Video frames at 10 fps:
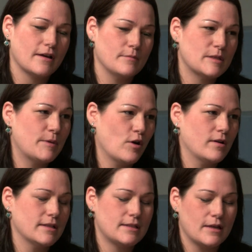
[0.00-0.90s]
to be
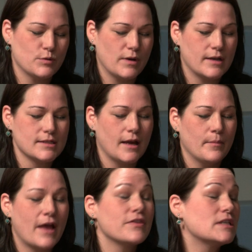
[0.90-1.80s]
honest, Antoinette.
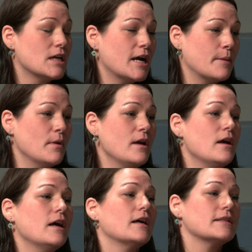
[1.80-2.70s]
At the time,
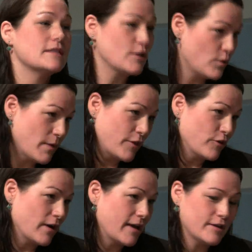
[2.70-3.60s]
a single
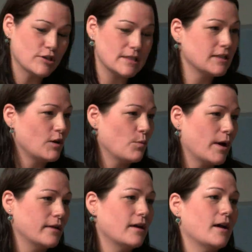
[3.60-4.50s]
mother. I had just a little
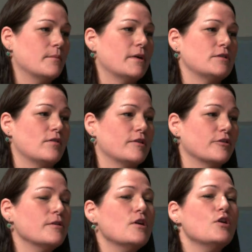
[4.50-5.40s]
one, my
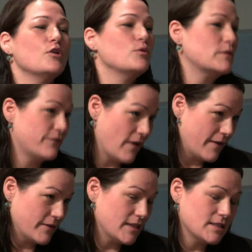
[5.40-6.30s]
daughter, who was
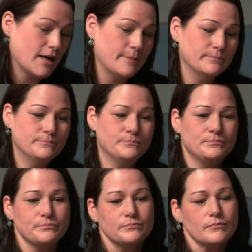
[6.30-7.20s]
5 at the
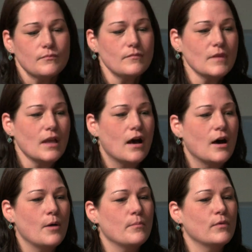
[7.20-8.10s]
time,
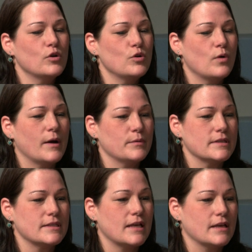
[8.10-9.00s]
who I
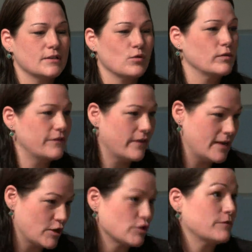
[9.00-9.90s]
was solely
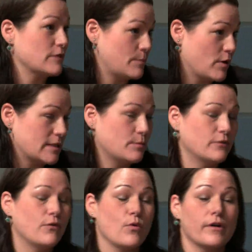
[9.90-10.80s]
financially
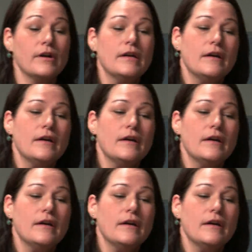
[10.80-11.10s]
responsible for.